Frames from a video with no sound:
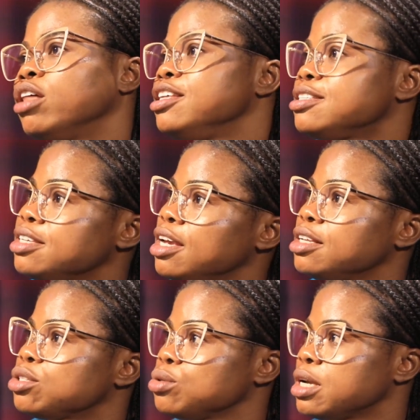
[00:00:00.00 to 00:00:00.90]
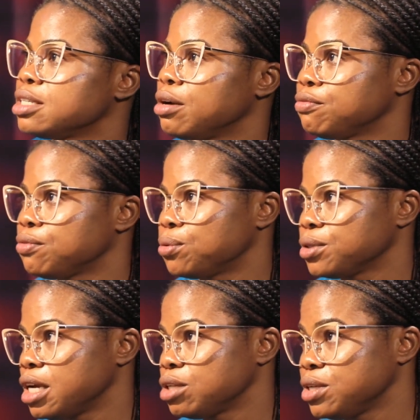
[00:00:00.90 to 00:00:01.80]
This year is
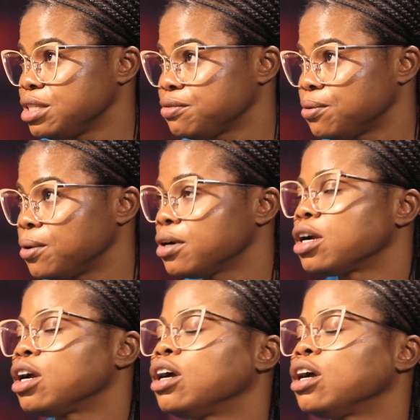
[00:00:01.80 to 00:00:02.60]
2024.